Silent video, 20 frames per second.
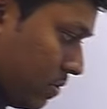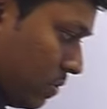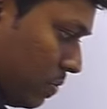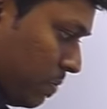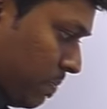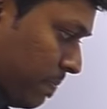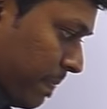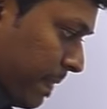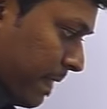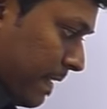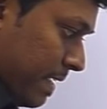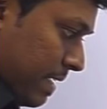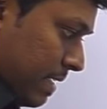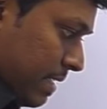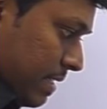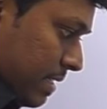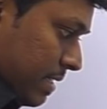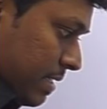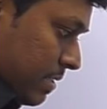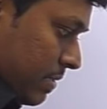to,
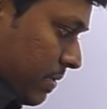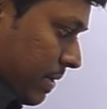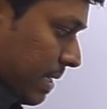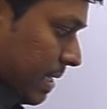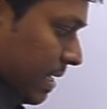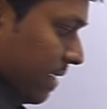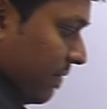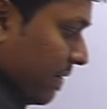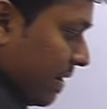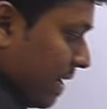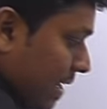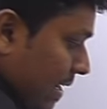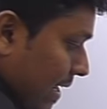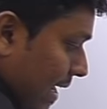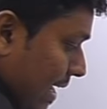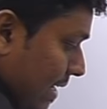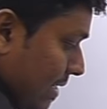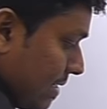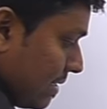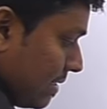so I think we can
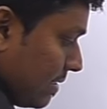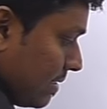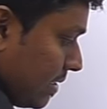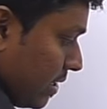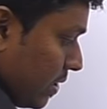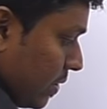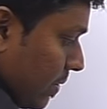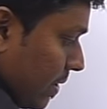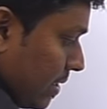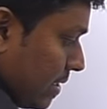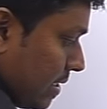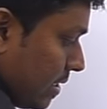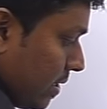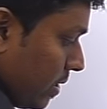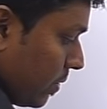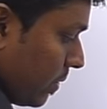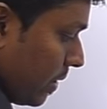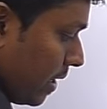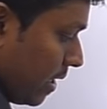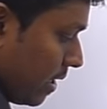cancel 0 and
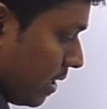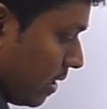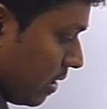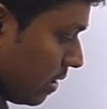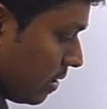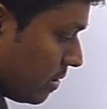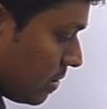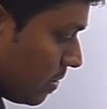0 here.